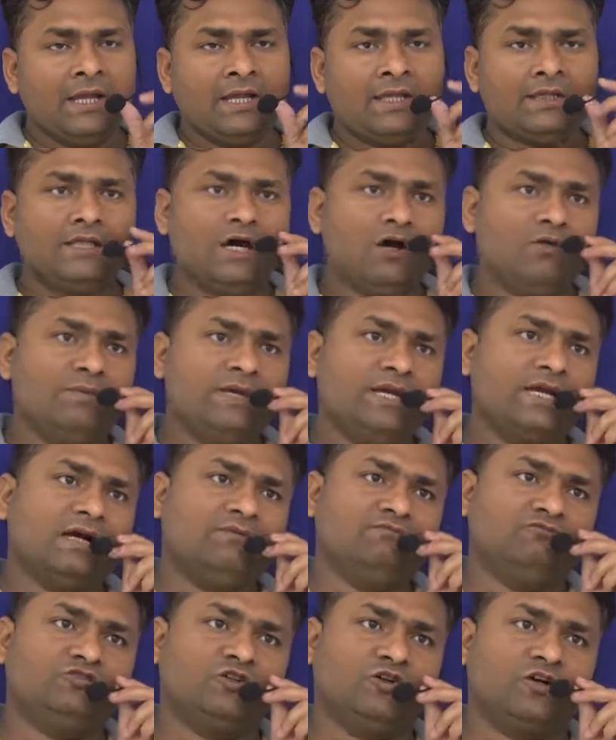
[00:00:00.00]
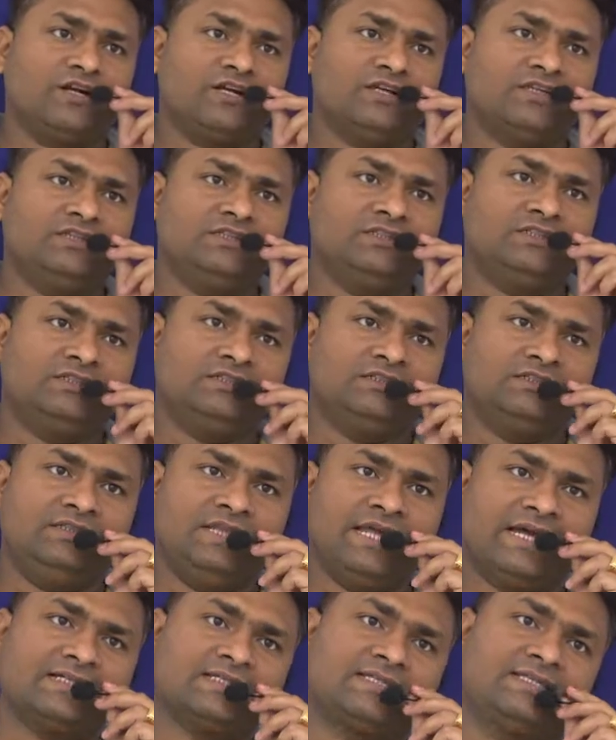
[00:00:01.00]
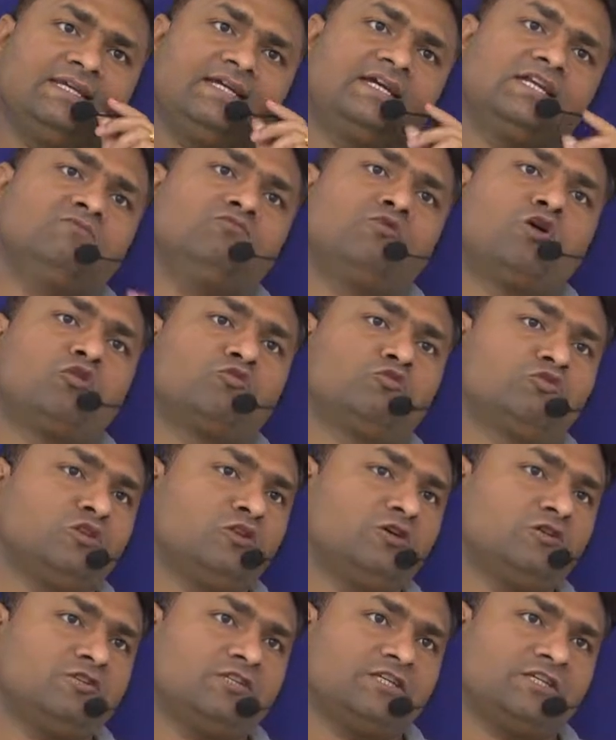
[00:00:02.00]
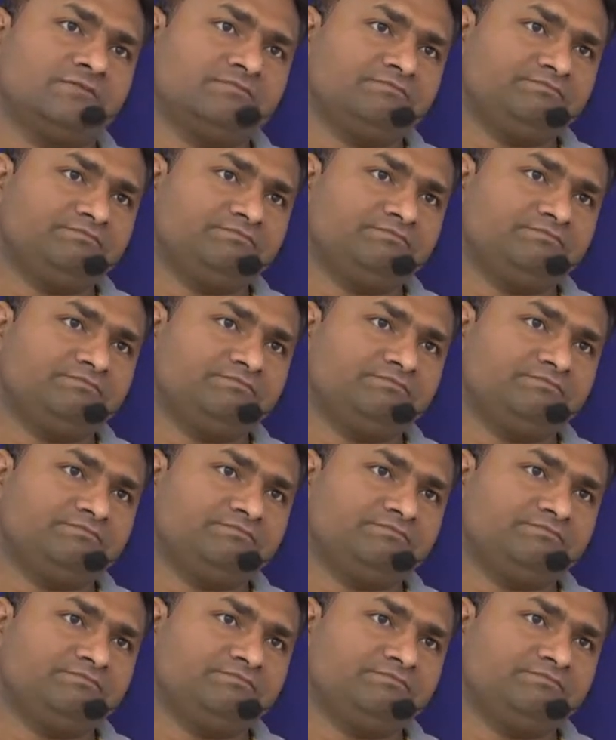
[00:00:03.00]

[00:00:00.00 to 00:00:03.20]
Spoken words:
Now we come for lexical morphology.